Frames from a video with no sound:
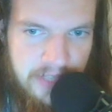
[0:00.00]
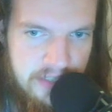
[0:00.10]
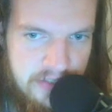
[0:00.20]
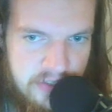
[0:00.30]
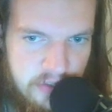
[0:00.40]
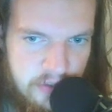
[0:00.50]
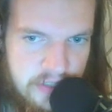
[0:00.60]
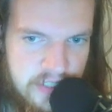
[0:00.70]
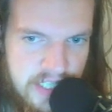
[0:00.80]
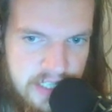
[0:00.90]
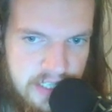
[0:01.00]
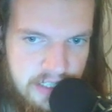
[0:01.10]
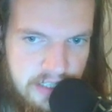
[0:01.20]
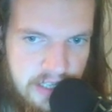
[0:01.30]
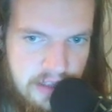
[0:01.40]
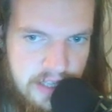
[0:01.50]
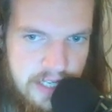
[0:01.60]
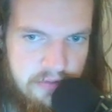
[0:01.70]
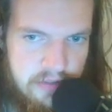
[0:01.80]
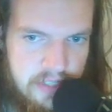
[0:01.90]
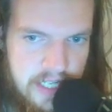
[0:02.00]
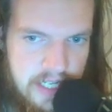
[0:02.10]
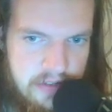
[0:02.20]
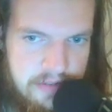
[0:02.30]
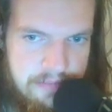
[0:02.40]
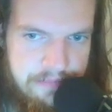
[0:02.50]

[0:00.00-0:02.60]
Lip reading: So you see the cathedral here.